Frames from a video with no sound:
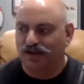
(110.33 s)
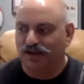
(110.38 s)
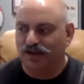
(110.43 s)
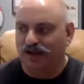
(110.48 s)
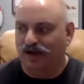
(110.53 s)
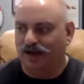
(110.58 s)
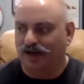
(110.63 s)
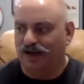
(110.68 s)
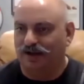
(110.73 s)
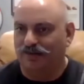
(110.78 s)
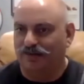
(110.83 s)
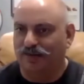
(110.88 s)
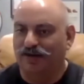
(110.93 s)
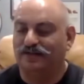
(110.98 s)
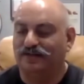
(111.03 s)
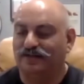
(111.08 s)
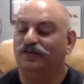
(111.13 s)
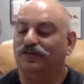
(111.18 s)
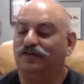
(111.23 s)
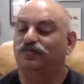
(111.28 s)
But
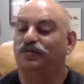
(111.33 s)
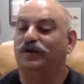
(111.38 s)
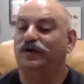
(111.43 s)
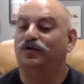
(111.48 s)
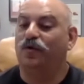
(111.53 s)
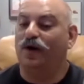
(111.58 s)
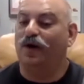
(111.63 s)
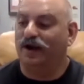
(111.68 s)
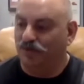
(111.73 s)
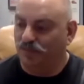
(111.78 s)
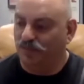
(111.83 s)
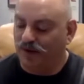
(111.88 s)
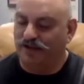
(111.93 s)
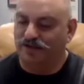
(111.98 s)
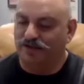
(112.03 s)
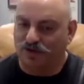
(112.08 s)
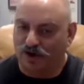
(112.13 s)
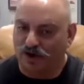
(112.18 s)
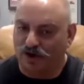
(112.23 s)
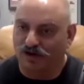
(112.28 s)
it seems to be quite a
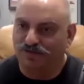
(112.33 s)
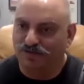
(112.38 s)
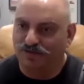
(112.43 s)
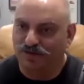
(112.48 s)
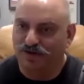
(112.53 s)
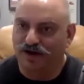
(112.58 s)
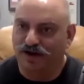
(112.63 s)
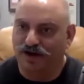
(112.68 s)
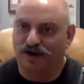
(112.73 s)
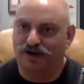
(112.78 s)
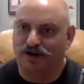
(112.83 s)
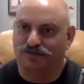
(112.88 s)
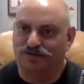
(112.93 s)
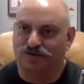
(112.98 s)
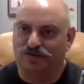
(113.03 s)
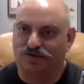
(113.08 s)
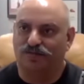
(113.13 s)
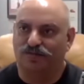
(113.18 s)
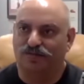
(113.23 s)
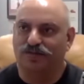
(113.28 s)
ways off
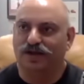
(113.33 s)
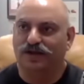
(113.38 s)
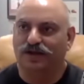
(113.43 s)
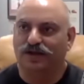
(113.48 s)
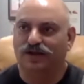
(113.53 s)
from.